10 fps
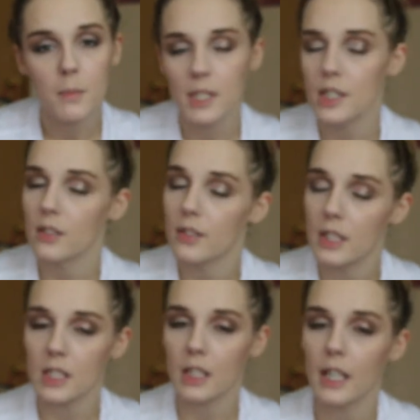Please don't
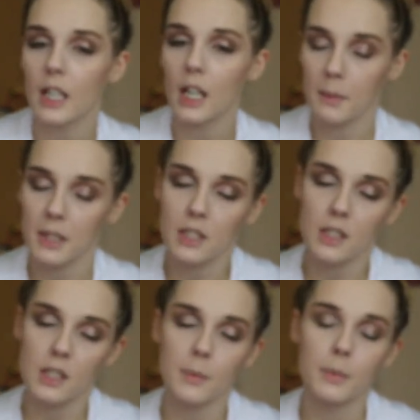forget to like, comment,
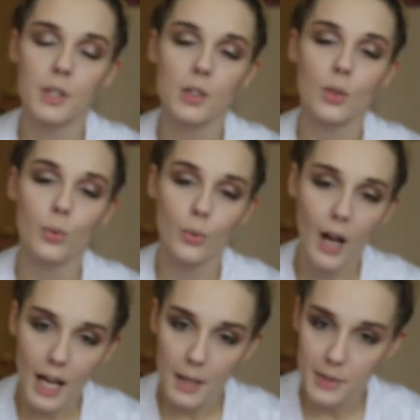and
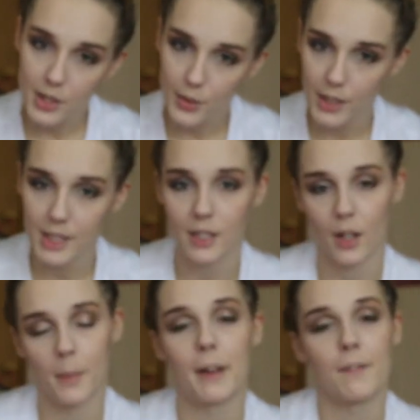subscribe so you can see
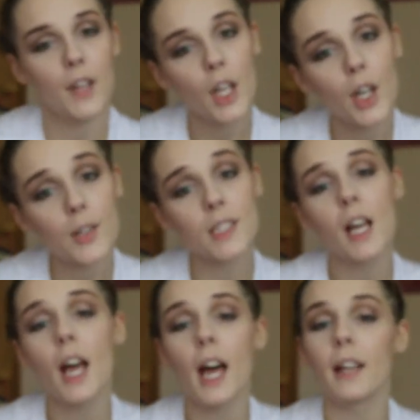all my videos,
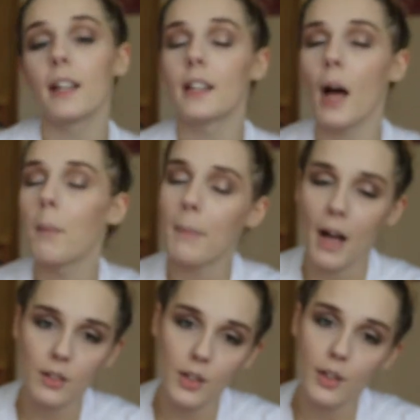and hit that
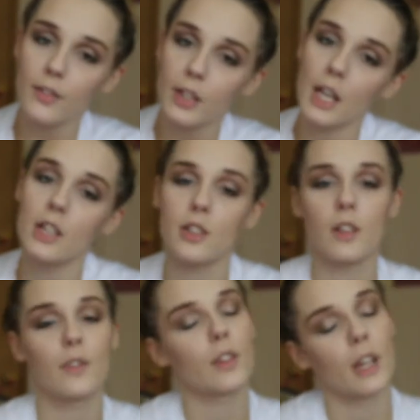bell notification
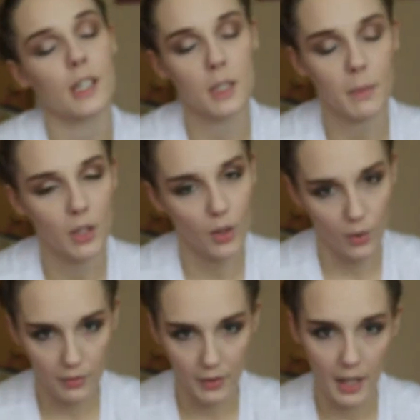if you'd like to be
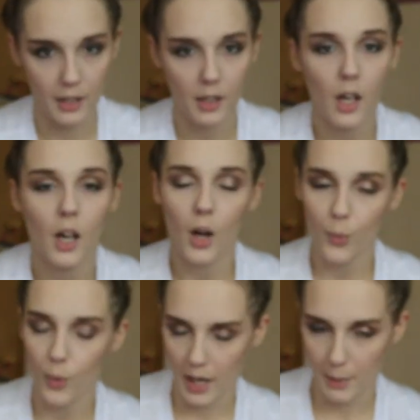notified
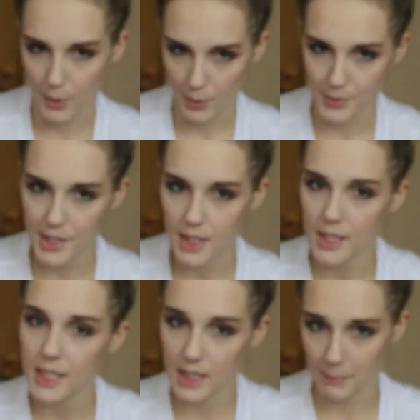of when I post
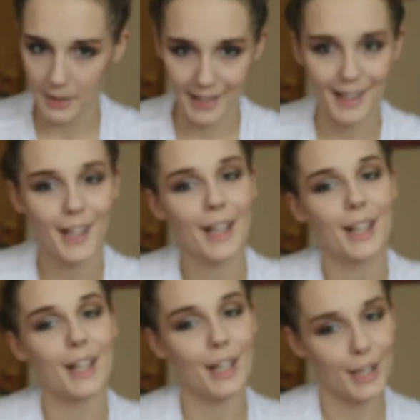something
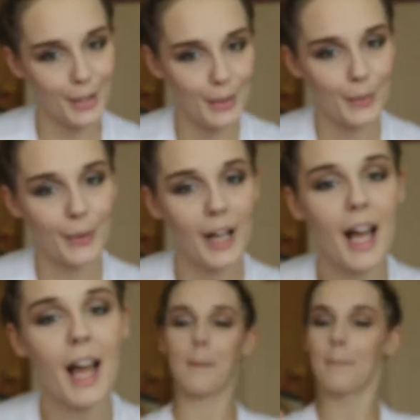new.
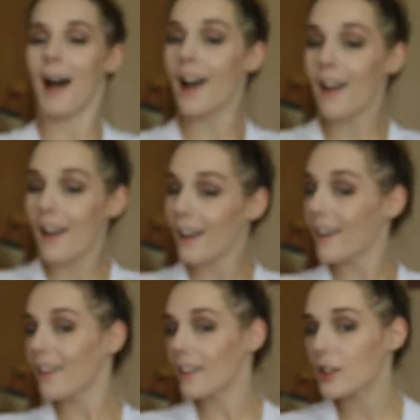And
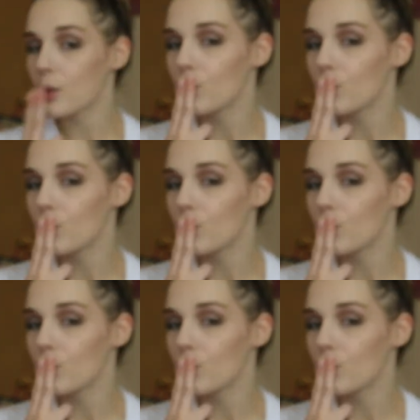bye!